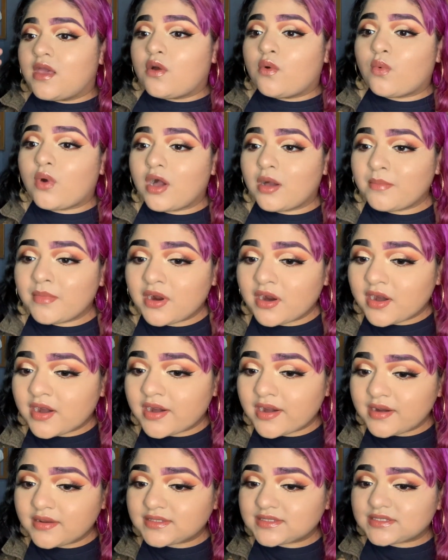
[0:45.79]

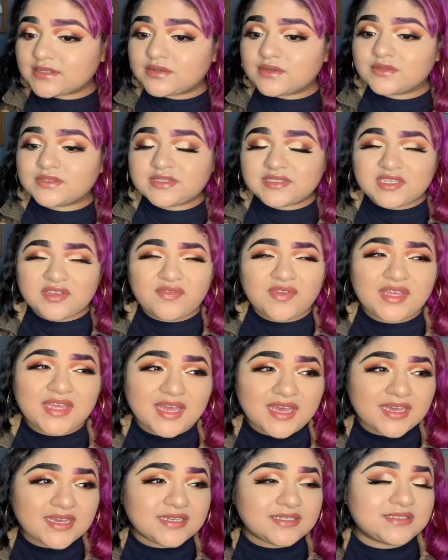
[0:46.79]
Walmart,
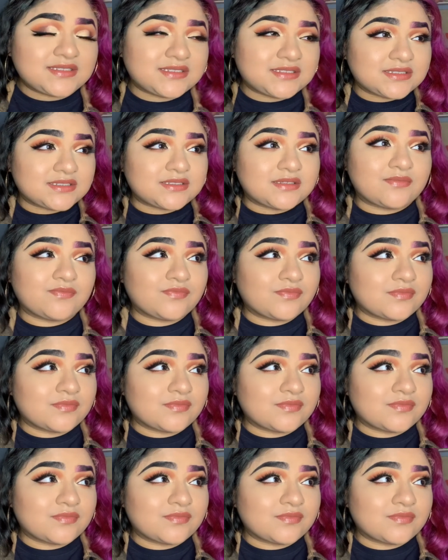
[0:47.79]
CVS,